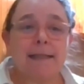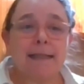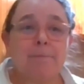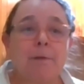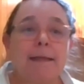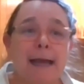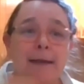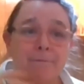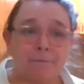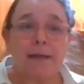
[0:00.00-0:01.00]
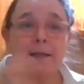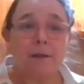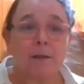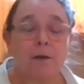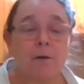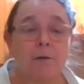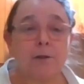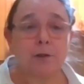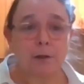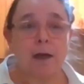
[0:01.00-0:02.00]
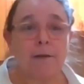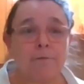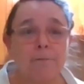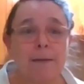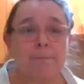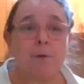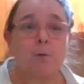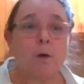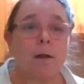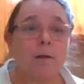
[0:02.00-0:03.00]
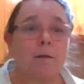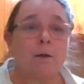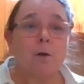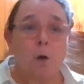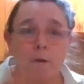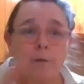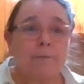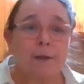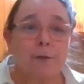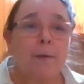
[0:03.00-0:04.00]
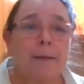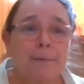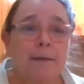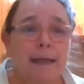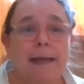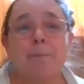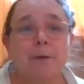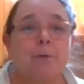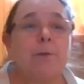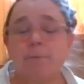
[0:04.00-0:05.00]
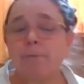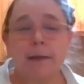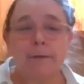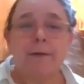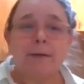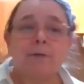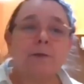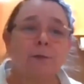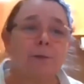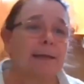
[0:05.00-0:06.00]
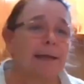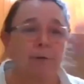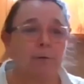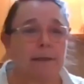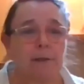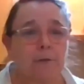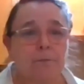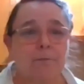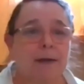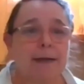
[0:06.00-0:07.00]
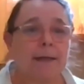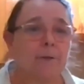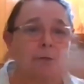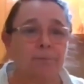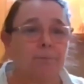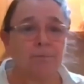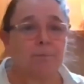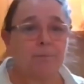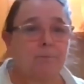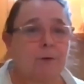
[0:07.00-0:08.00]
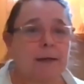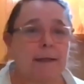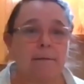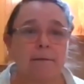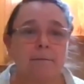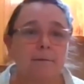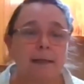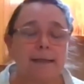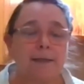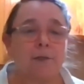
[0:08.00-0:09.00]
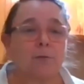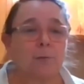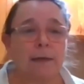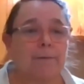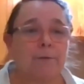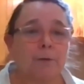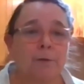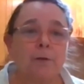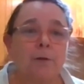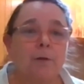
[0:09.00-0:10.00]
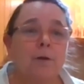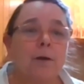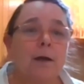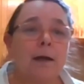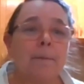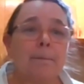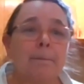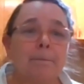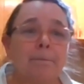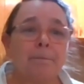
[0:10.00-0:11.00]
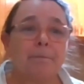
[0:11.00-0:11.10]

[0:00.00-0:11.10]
and simply and feed the large lot of people while all of the other people in camp are doing whatever else they're doing heralding or fighting or running classes or whatever. Um,